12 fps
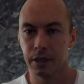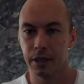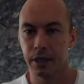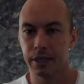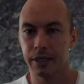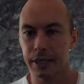
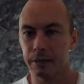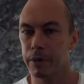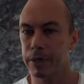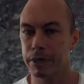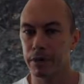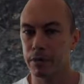His next one
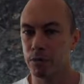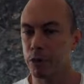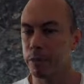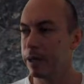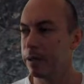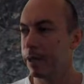is the Rock
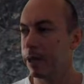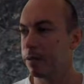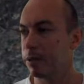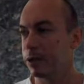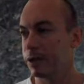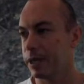Bee bug,
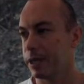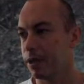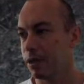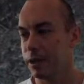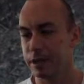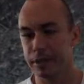which I said
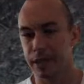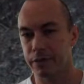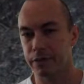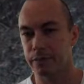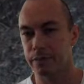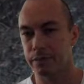only starts
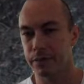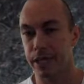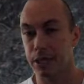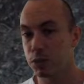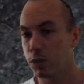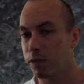from
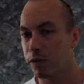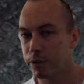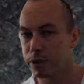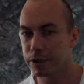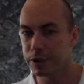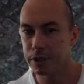stage 12
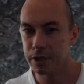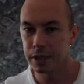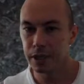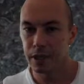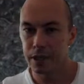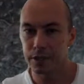onwards.
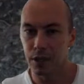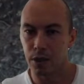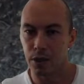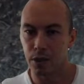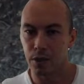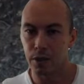
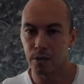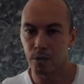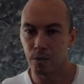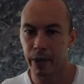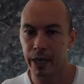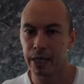So
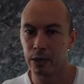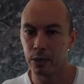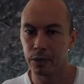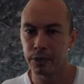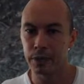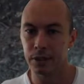when he
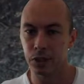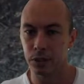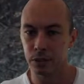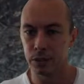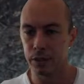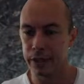loses his
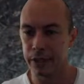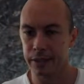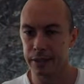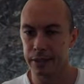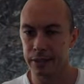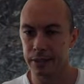shield, so he gets
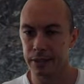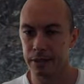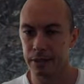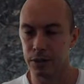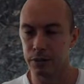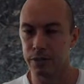
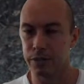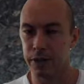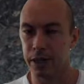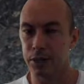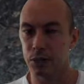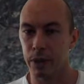you've
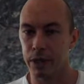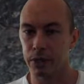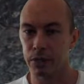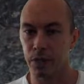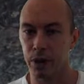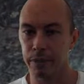hit it 22
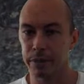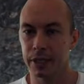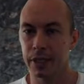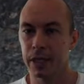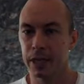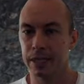times,
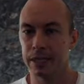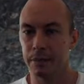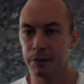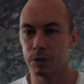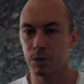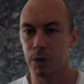he
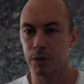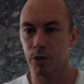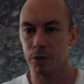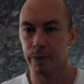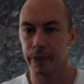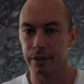summons one
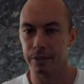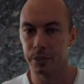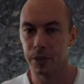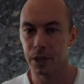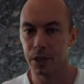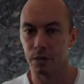Rock Bee.
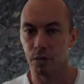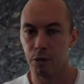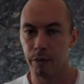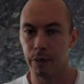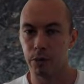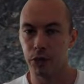The Rock
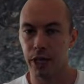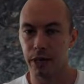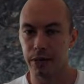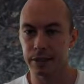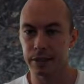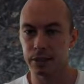Bee will channel
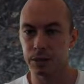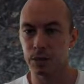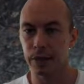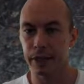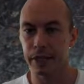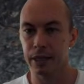a
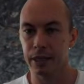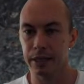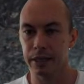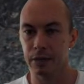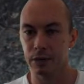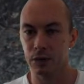skill, healing
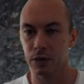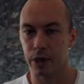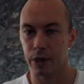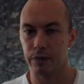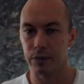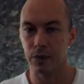Serious Sign
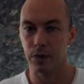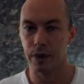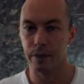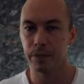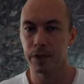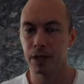over
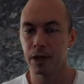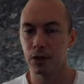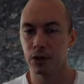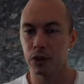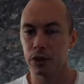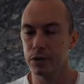time.
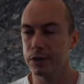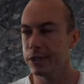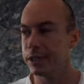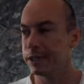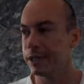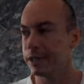You can use
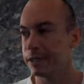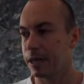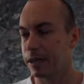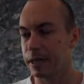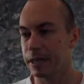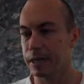CC to
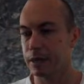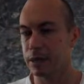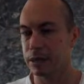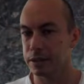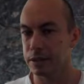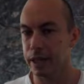stun the heal
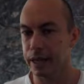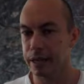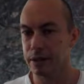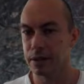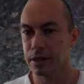and delay it,